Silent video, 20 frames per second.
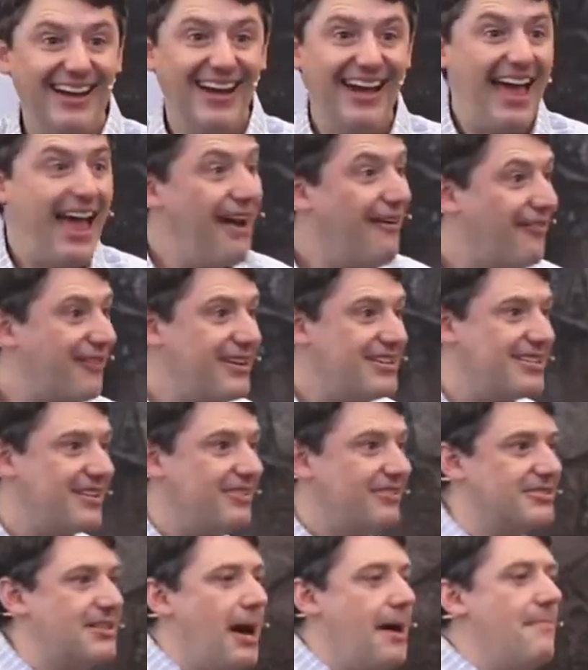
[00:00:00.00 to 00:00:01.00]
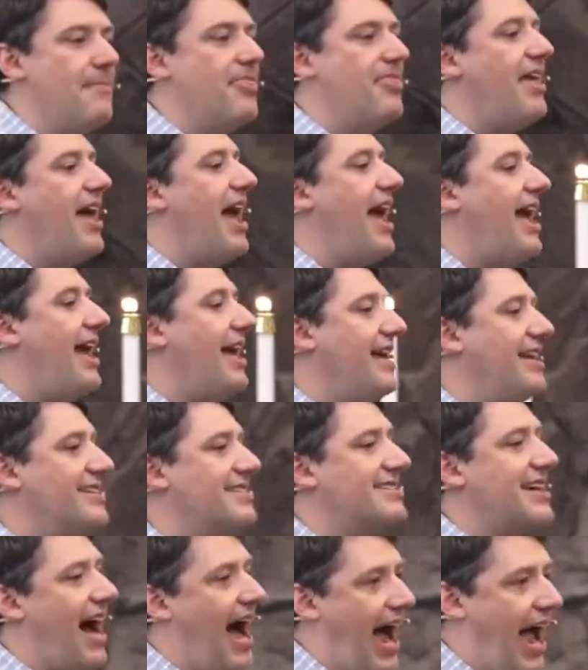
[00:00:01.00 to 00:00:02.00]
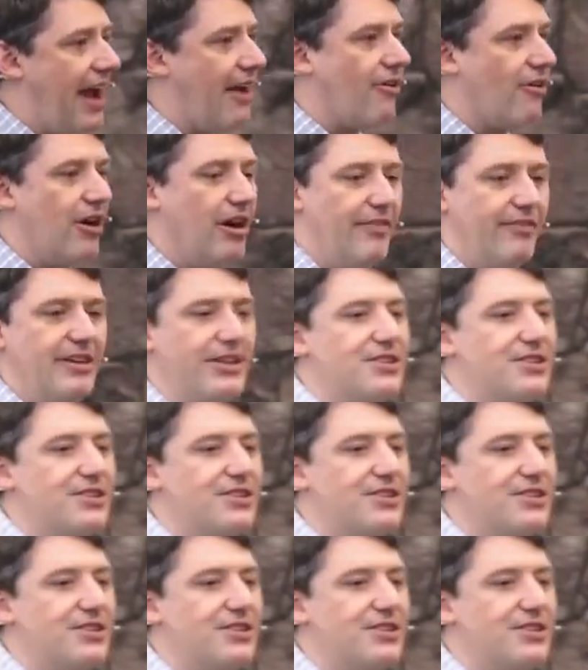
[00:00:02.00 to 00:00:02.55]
Every single time. They tire of it